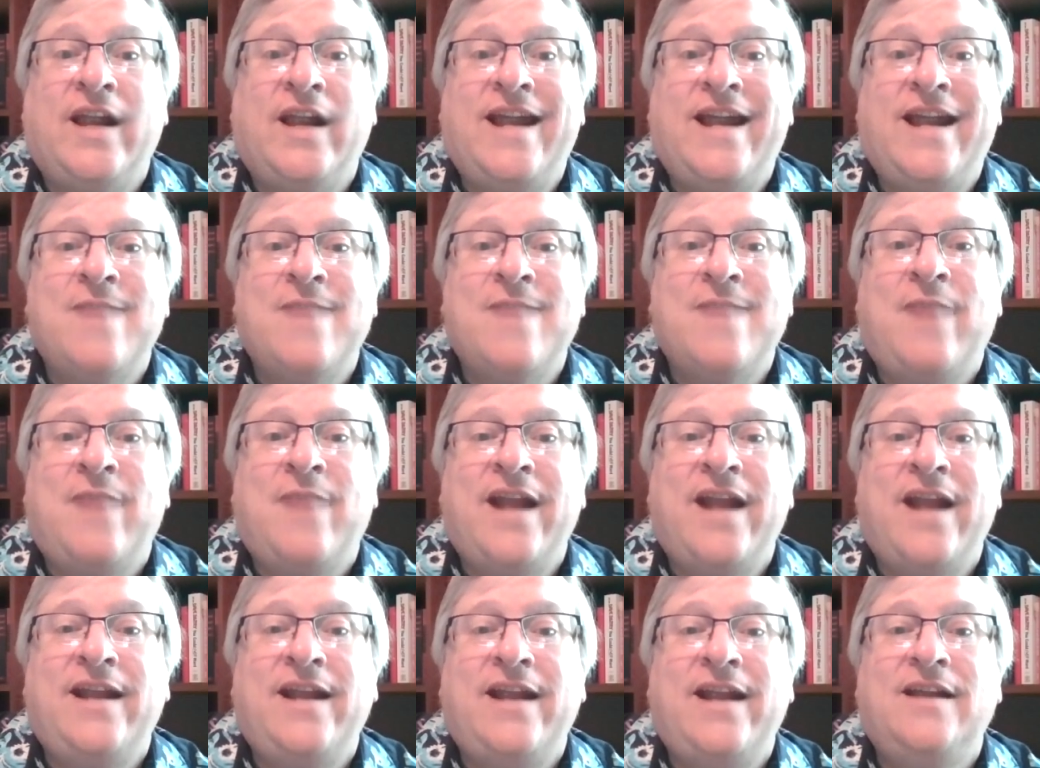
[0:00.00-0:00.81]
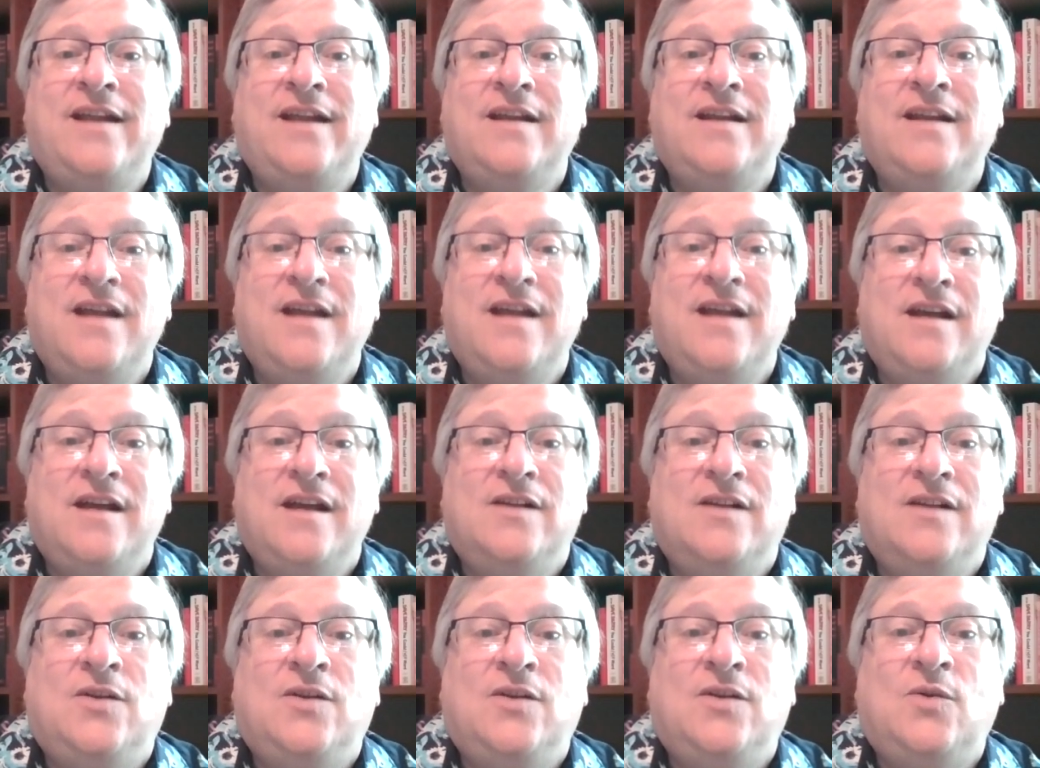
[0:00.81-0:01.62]
campaigning
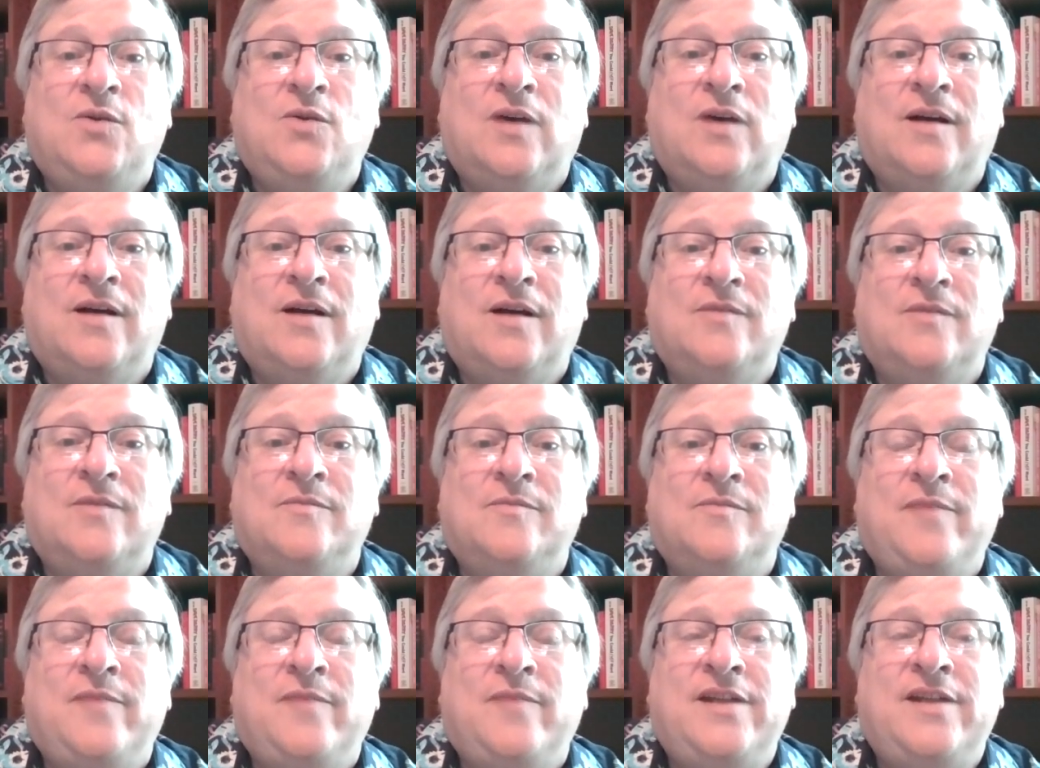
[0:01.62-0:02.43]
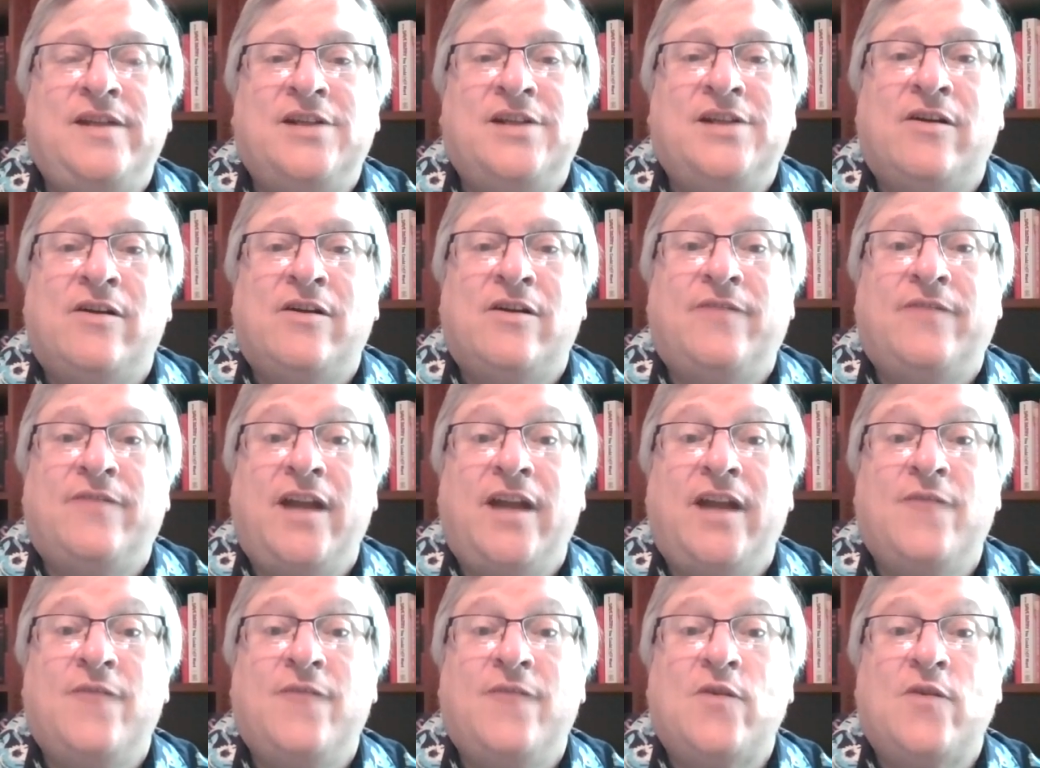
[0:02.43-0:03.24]
to be sheriff
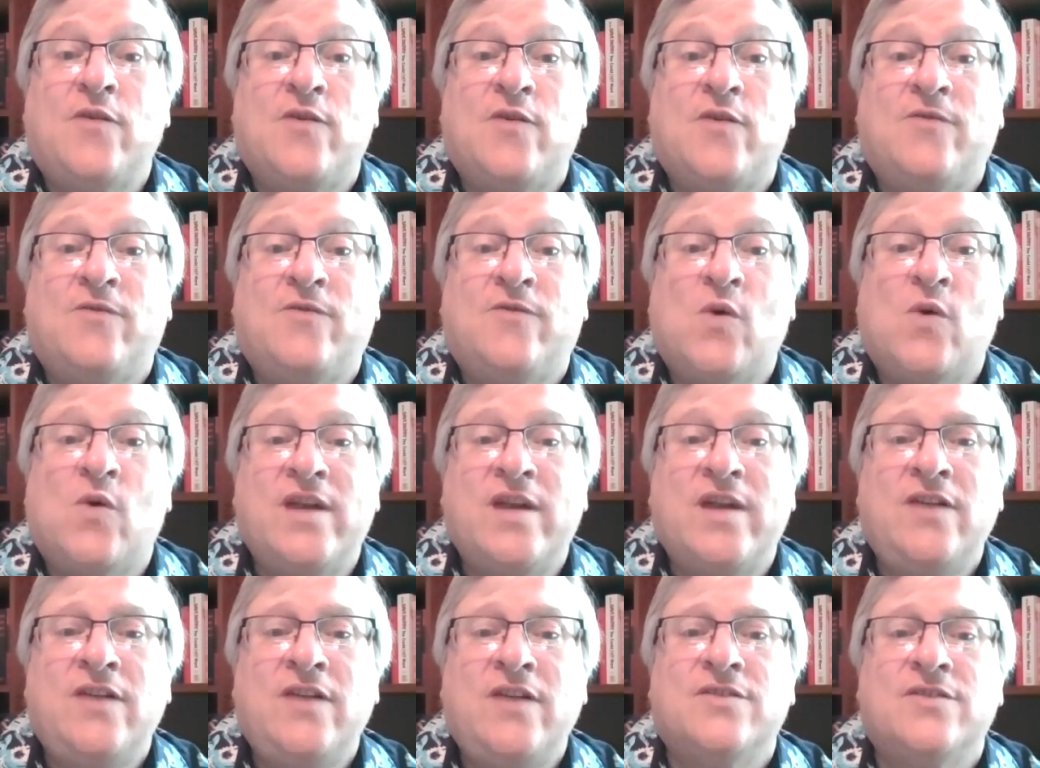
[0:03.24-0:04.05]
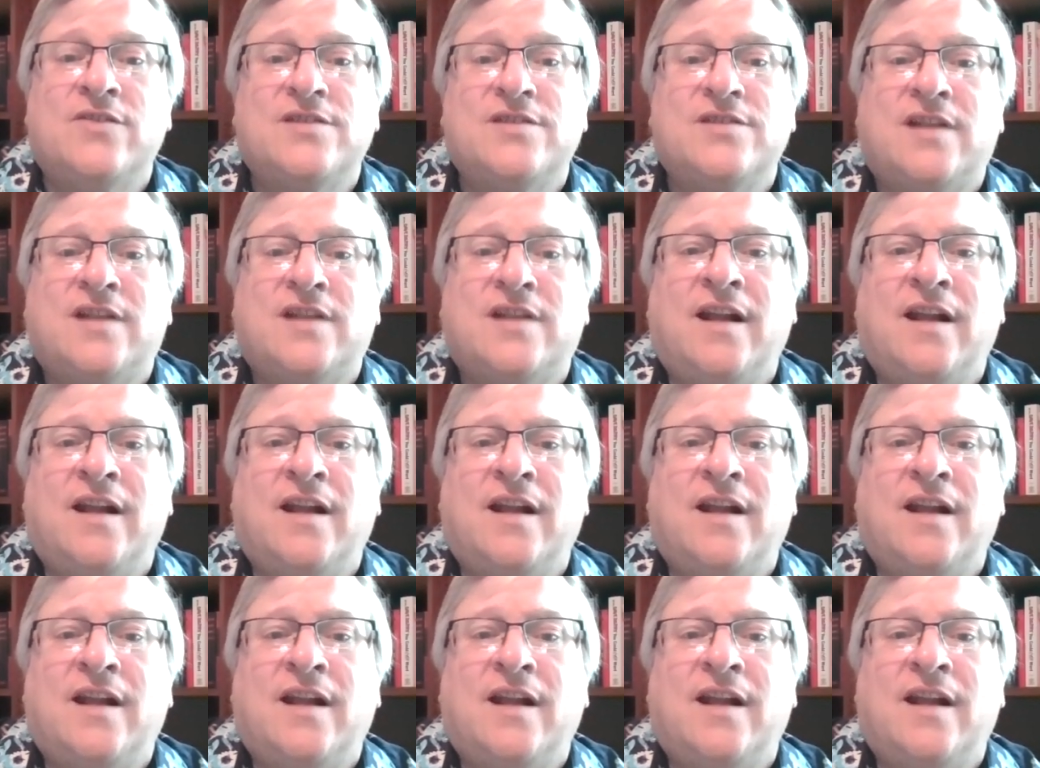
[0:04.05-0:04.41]
again for another 4 years.